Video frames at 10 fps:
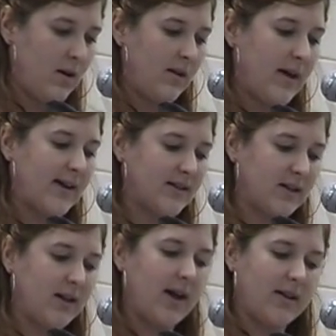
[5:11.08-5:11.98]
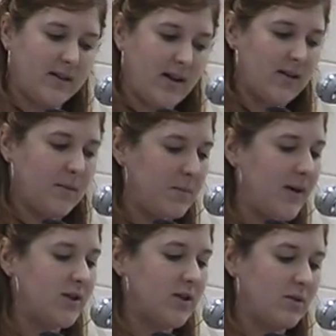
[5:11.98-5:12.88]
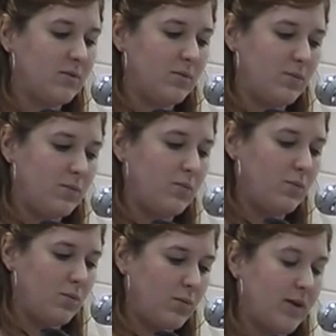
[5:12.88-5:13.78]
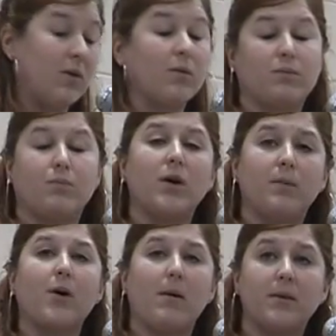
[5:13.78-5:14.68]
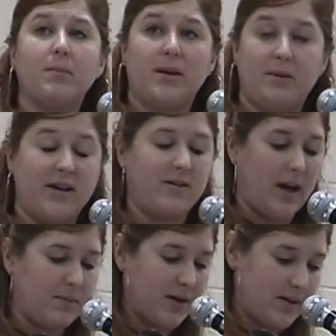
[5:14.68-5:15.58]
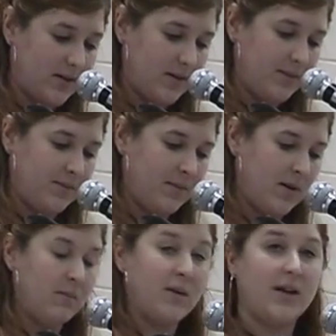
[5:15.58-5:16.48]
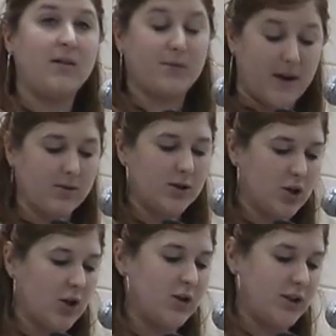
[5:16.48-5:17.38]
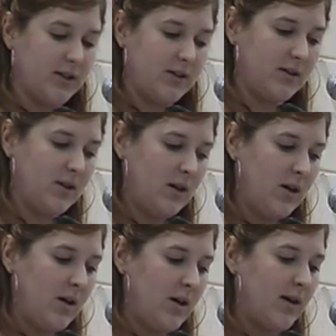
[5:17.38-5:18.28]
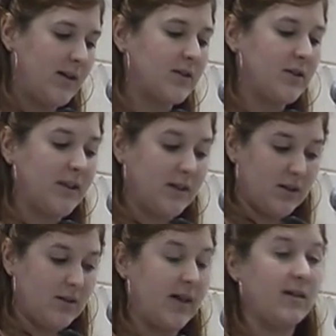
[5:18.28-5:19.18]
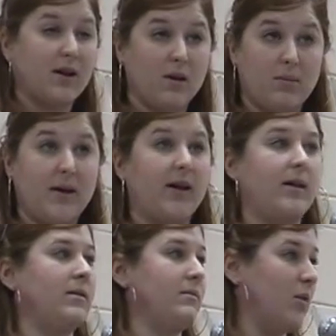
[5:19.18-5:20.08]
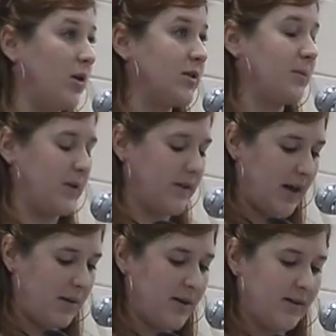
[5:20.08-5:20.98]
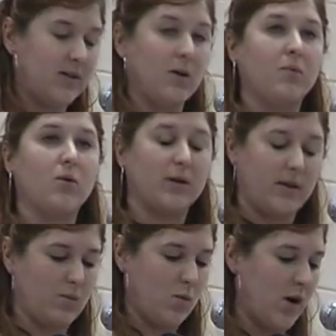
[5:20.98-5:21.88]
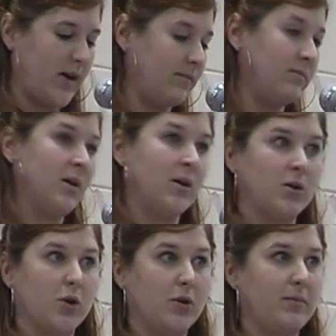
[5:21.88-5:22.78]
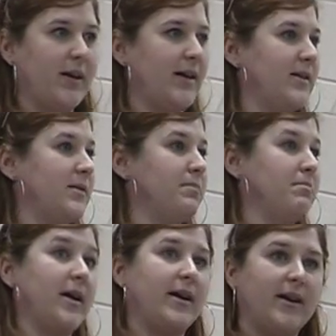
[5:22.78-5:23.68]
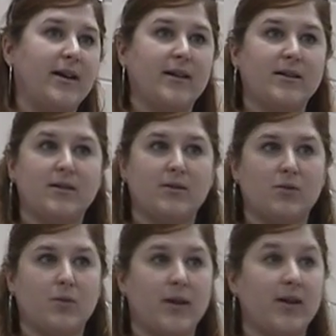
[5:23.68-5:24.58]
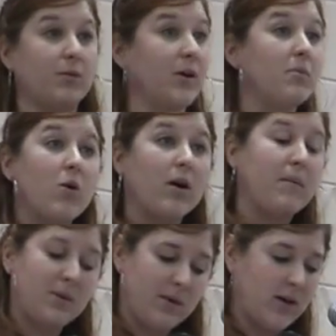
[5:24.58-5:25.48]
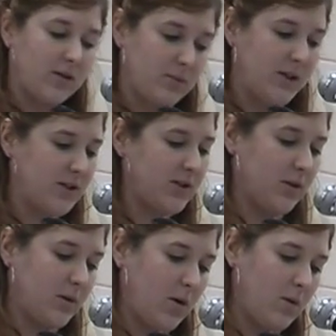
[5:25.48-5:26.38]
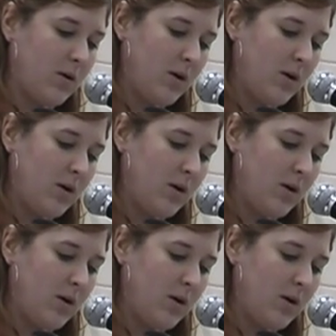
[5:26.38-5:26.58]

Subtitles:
Lastly, as has been mentioned, there will probably be indictments. meaning federal charges. It's clear that there will be multiple indictments, so more than one, could be as many as 23 or more. I mean, we just don't know.